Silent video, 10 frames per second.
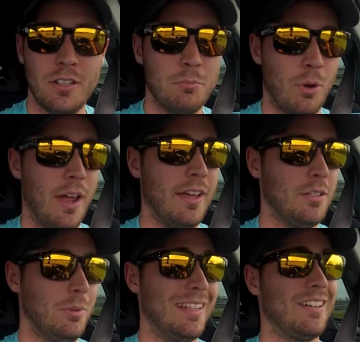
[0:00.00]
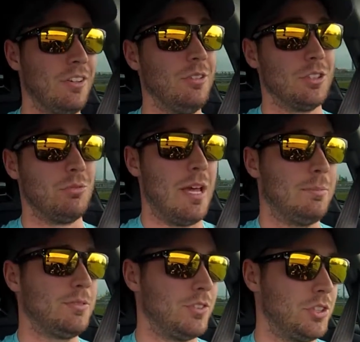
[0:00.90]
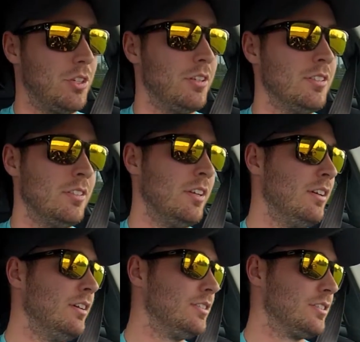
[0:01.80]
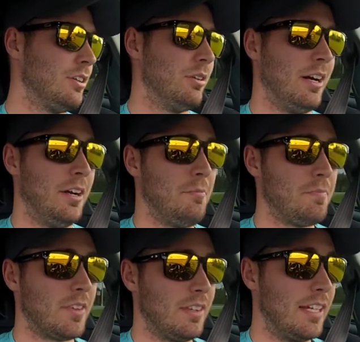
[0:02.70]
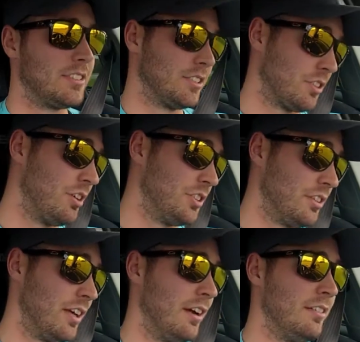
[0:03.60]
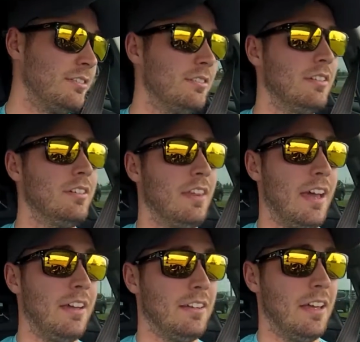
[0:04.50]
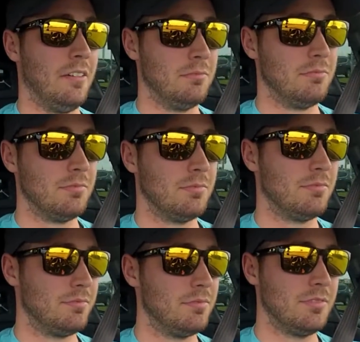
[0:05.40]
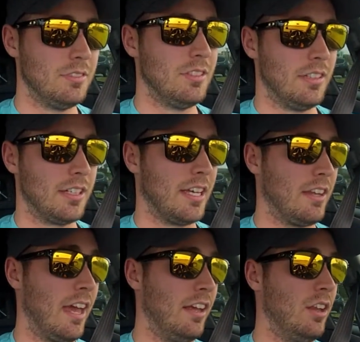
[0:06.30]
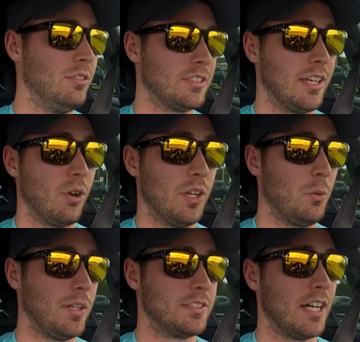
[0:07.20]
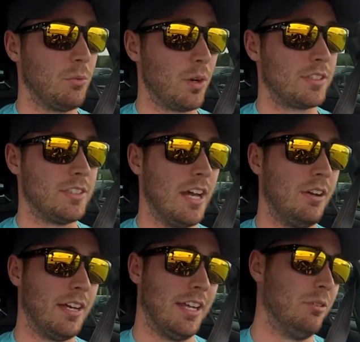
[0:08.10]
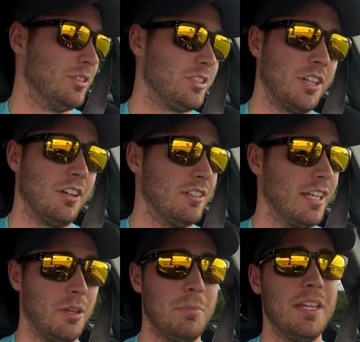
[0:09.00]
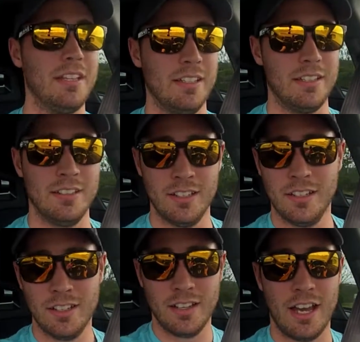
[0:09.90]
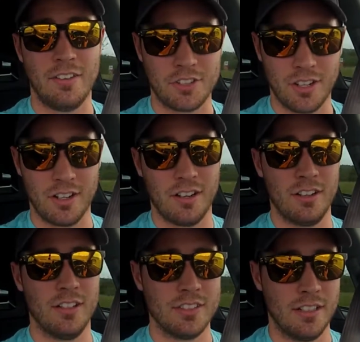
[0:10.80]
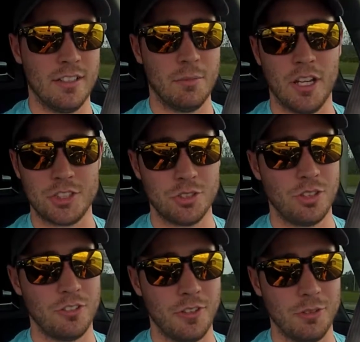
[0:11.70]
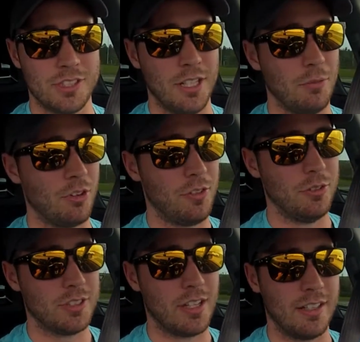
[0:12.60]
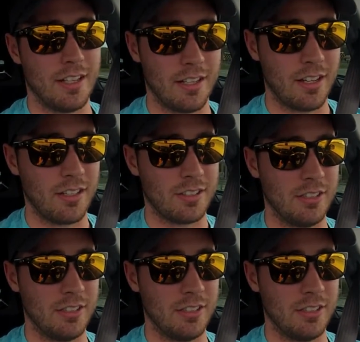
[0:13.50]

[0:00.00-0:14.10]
brand, you'd be like, oh, those are reps for sure. So that's discouraging there. That, and again, the halos, like only one side works now, and it was starting like immediately after I got it all done. I'm not sure if it was him or if it was the guy that I got